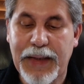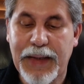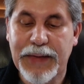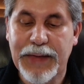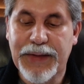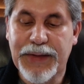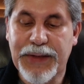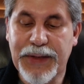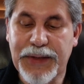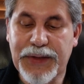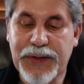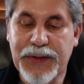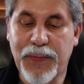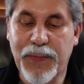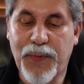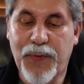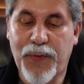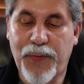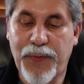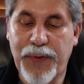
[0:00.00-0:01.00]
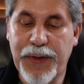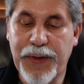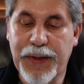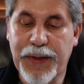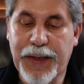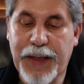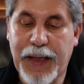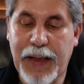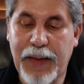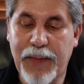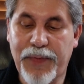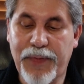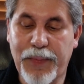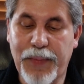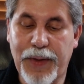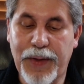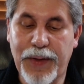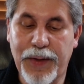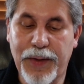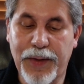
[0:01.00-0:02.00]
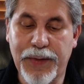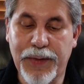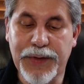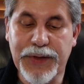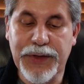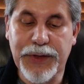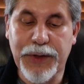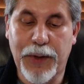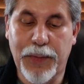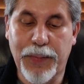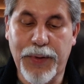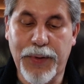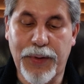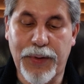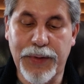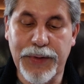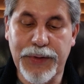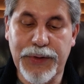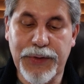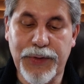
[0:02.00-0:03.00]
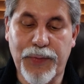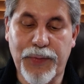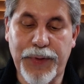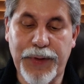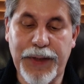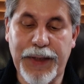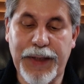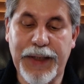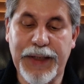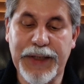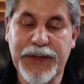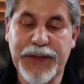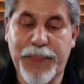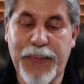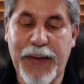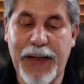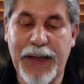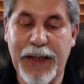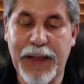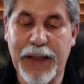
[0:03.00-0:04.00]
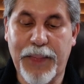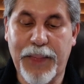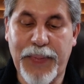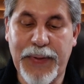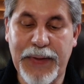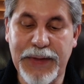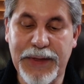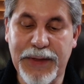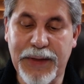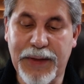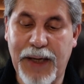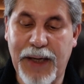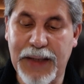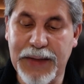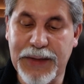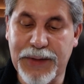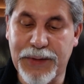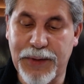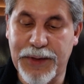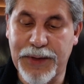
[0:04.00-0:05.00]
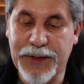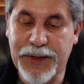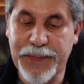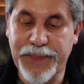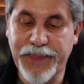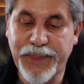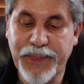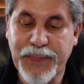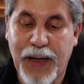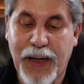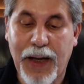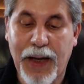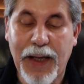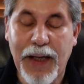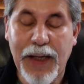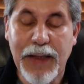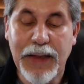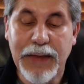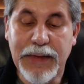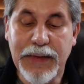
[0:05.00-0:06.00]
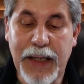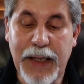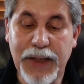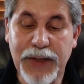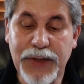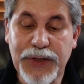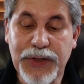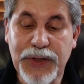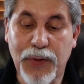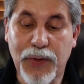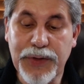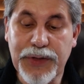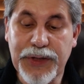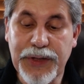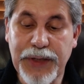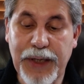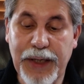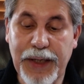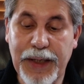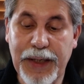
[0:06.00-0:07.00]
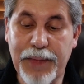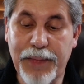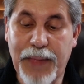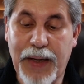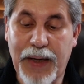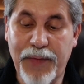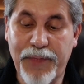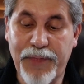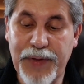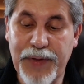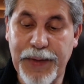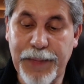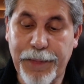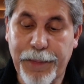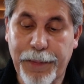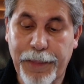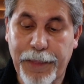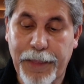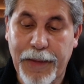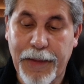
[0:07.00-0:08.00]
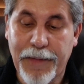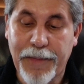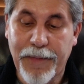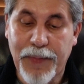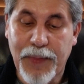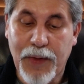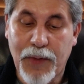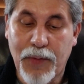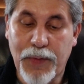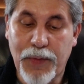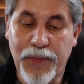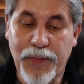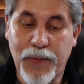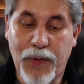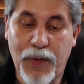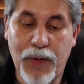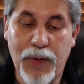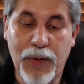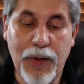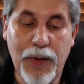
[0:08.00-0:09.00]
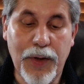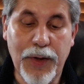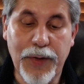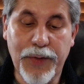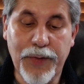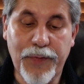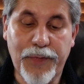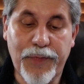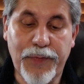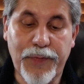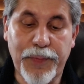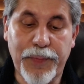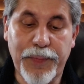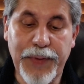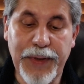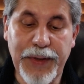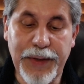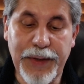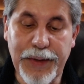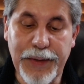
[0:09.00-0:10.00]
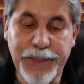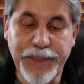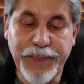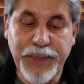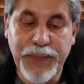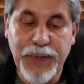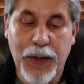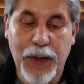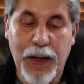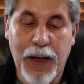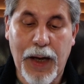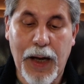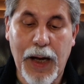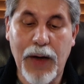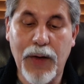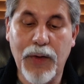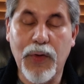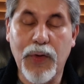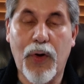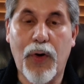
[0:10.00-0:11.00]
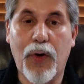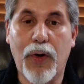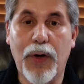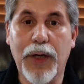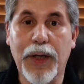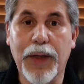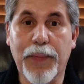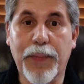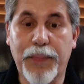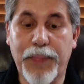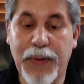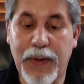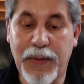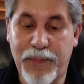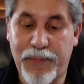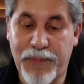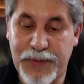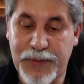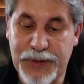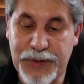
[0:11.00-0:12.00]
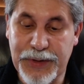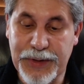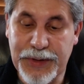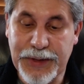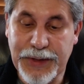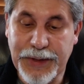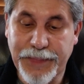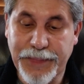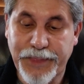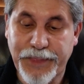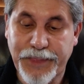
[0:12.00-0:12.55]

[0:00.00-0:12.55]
Sister Maria came from another subculture within Hispanic Pentecostalism that associated Mavi with all other forbidden alcoholic beverages.